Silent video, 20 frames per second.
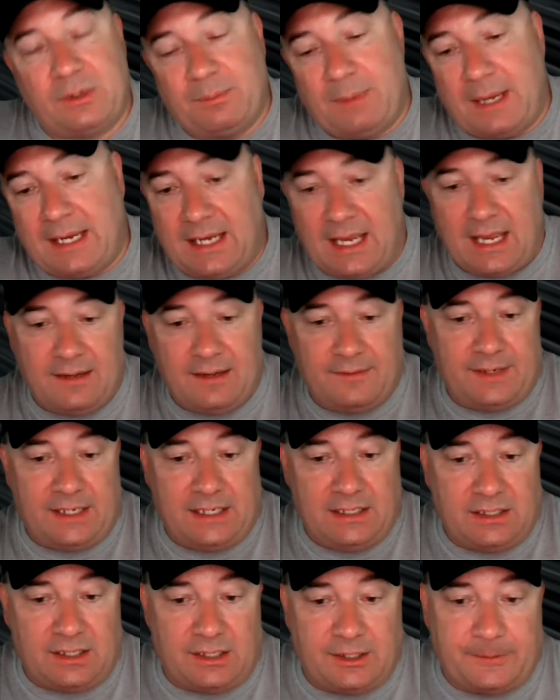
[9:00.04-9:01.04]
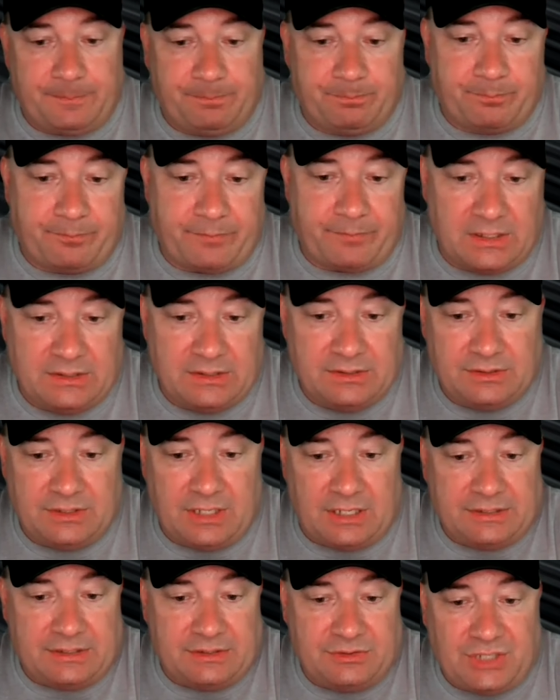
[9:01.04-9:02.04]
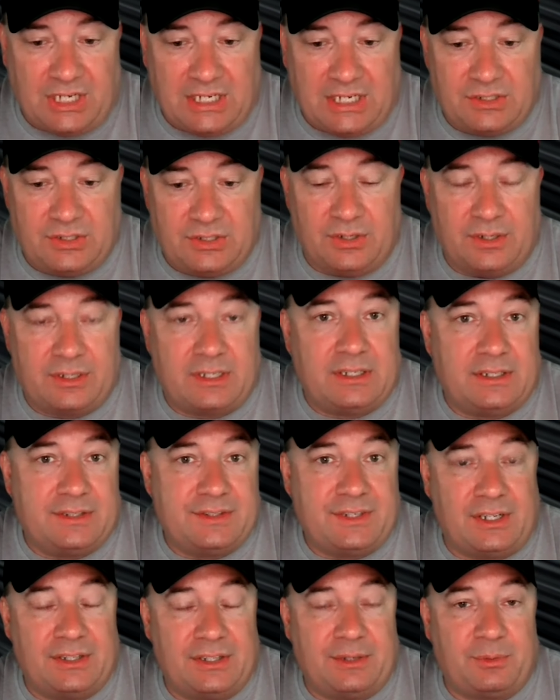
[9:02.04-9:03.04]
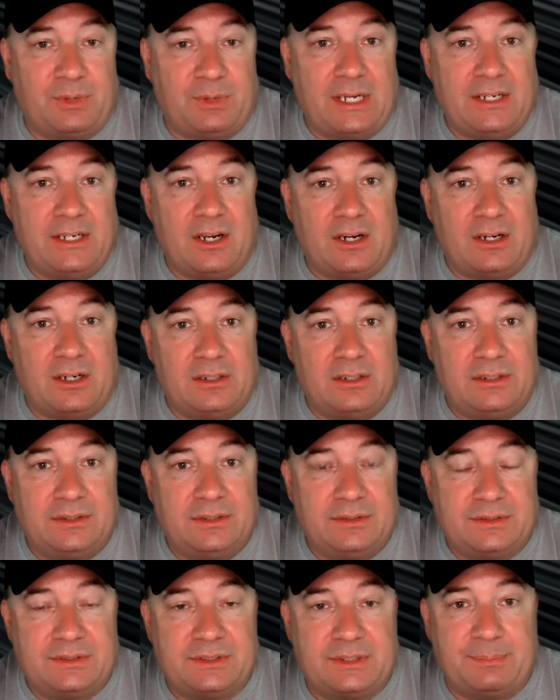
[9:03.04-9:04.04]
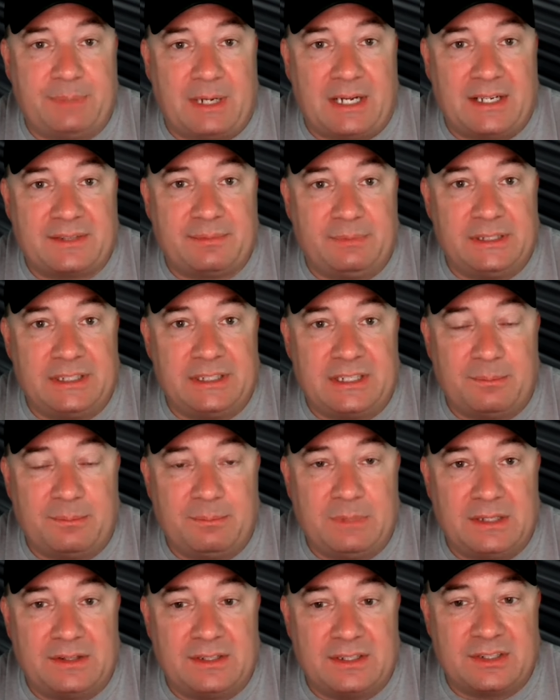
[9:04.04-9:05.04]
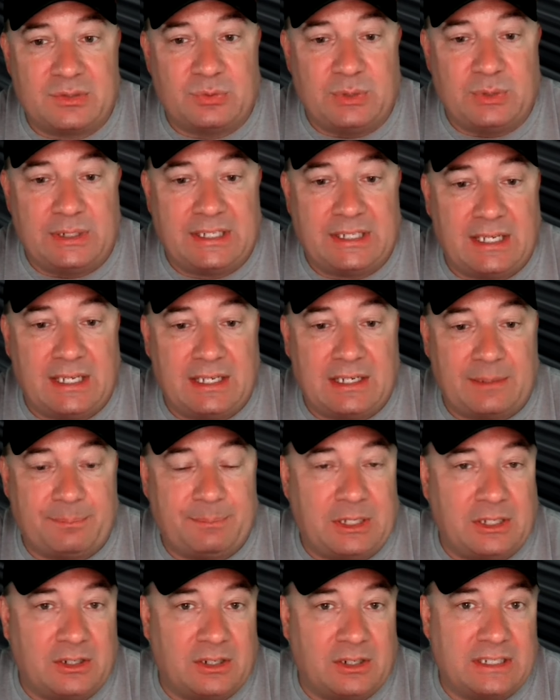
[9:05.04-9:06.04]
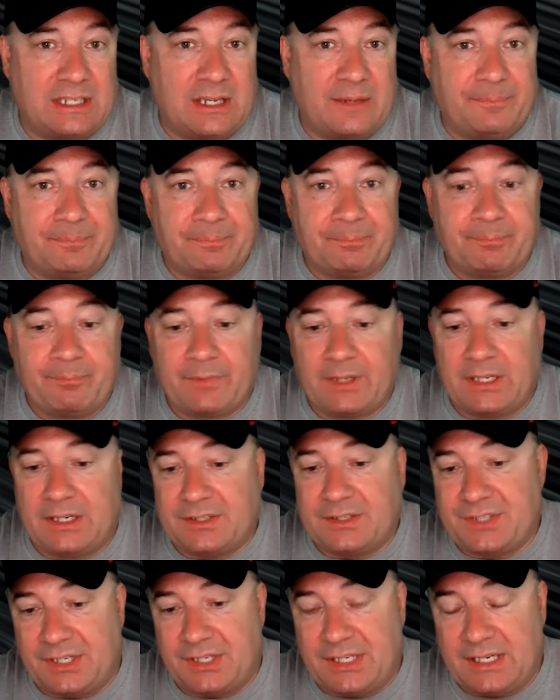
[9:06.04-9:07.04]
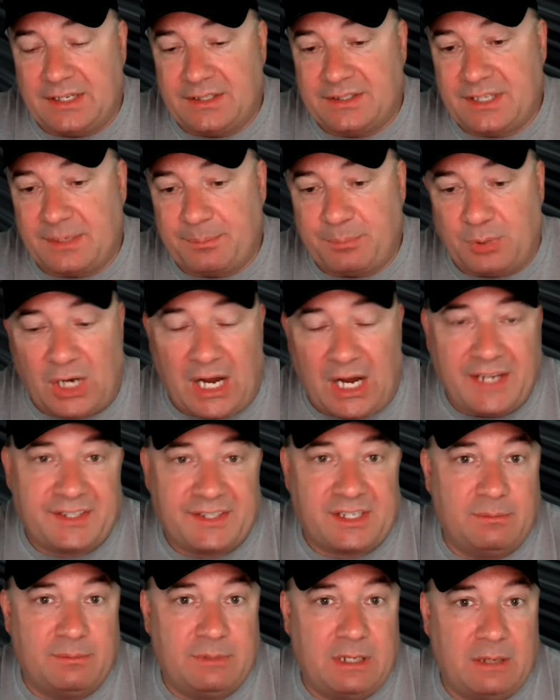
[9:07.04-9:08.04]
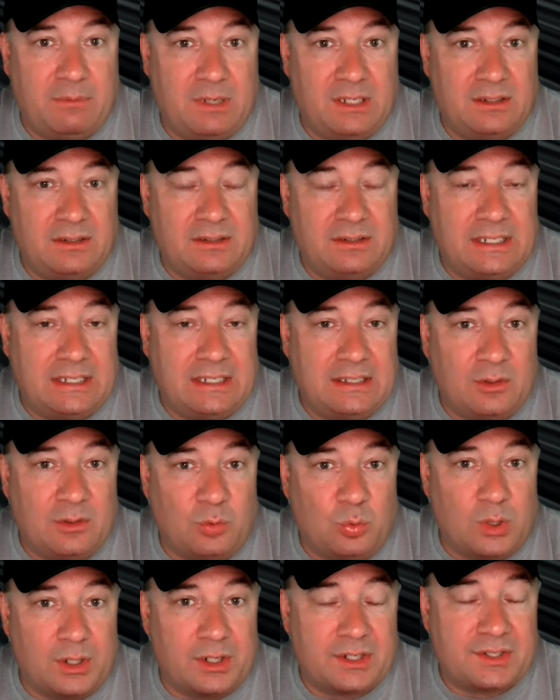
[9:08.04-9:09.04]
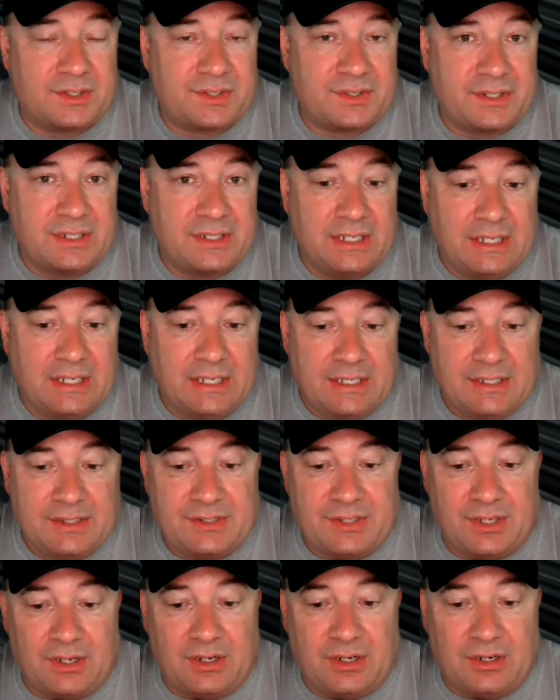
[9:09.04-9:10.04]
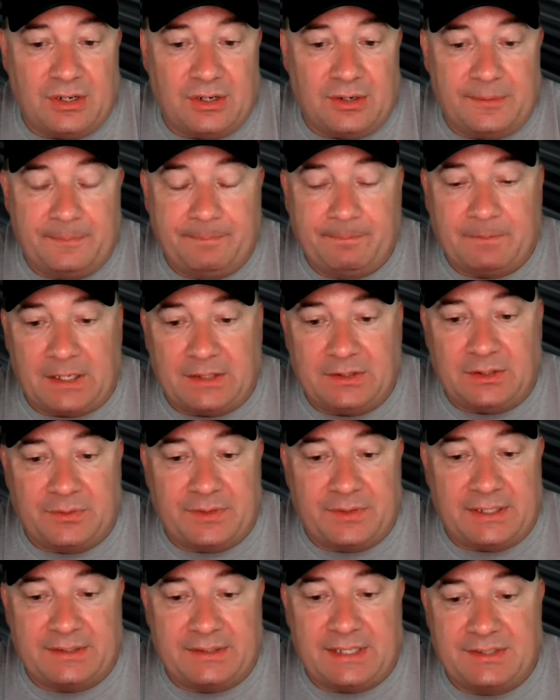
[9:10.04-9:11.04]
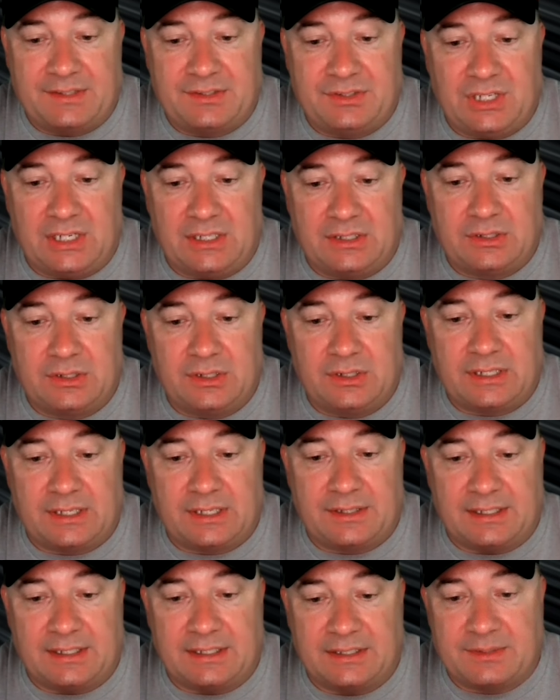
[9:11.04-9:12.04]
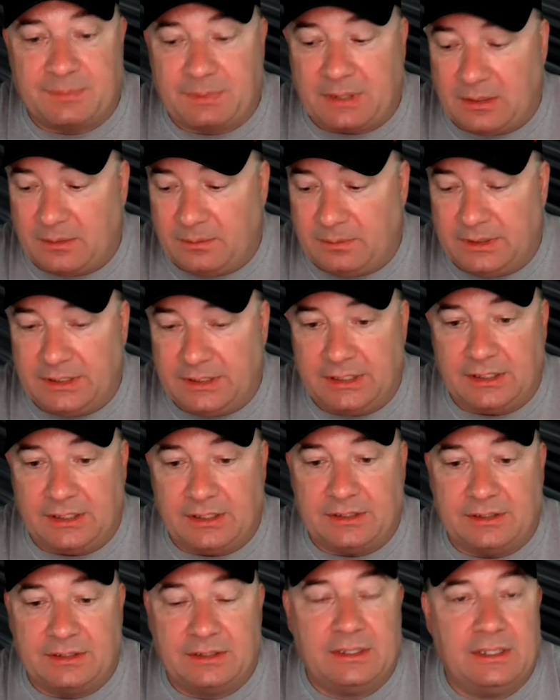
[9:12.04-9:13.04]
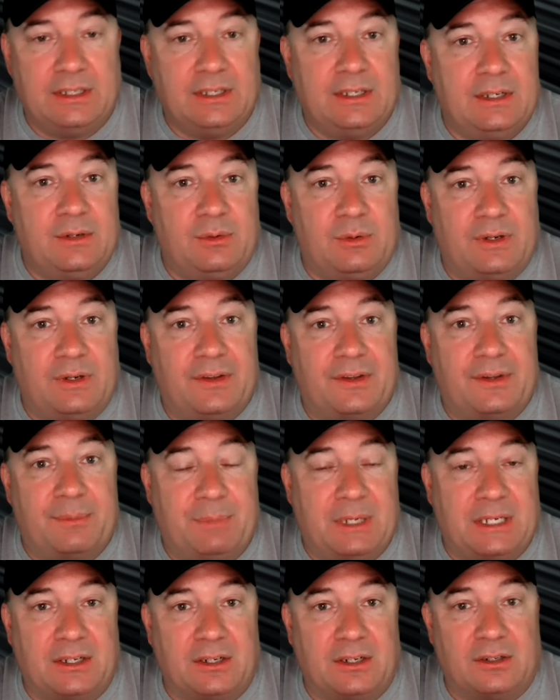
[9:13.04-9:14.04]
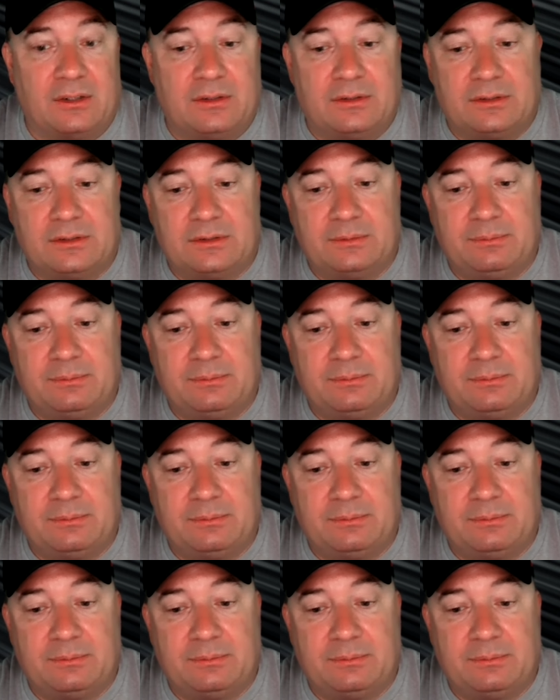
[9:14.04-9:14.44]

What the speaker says: may have a Jake Cook is on the radar to possibly commit this weekend. I'm hearing that there's a surprise commitment in the works. So I don't think that's Jake Cook. I think it's probably one of the bigger